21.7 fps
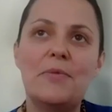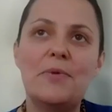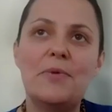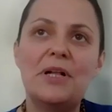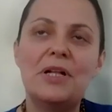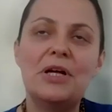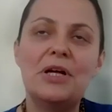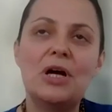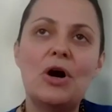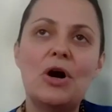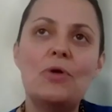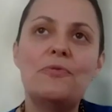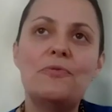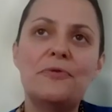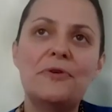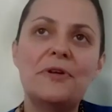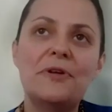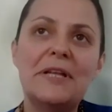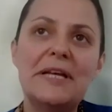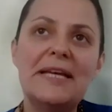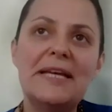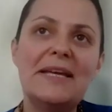It will
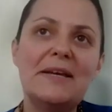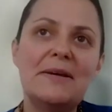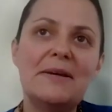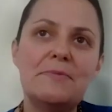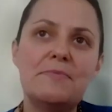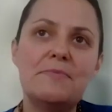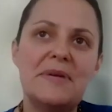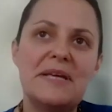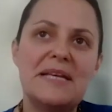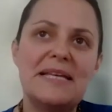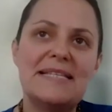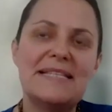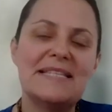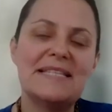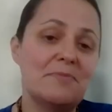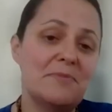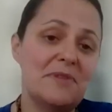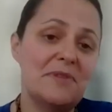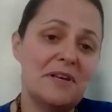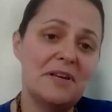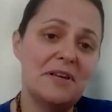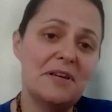hopefully be
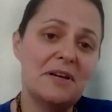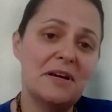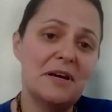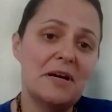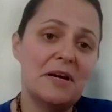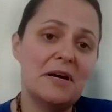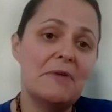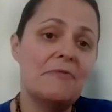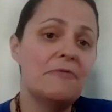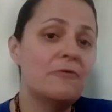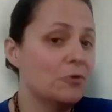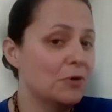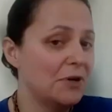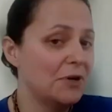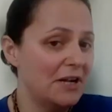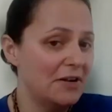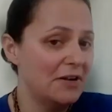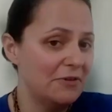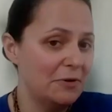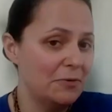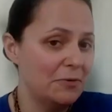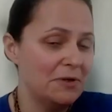something
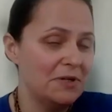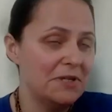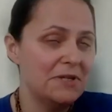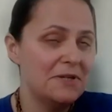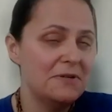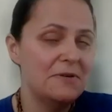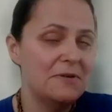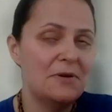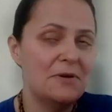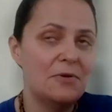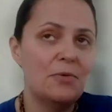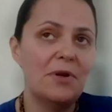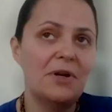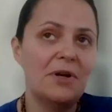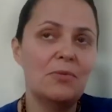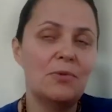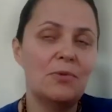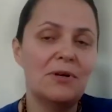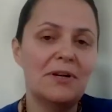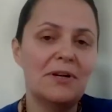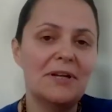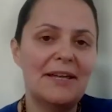for everyone. We
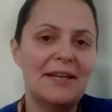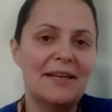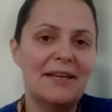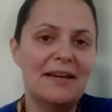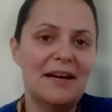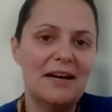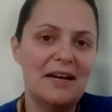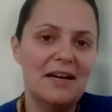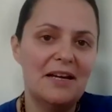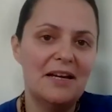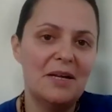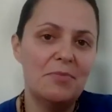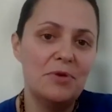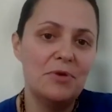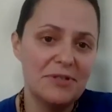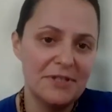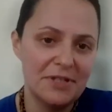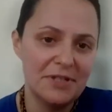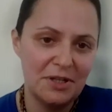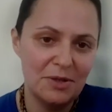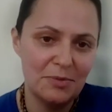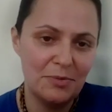are working on a
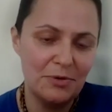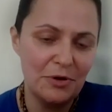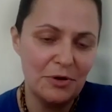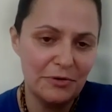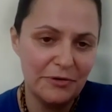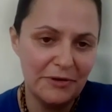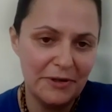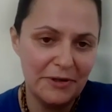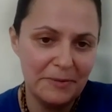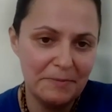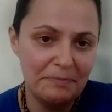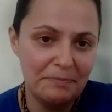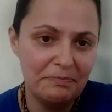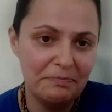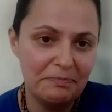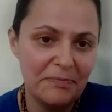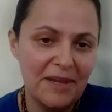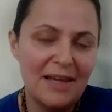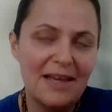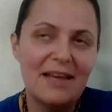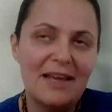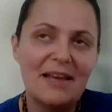musical program.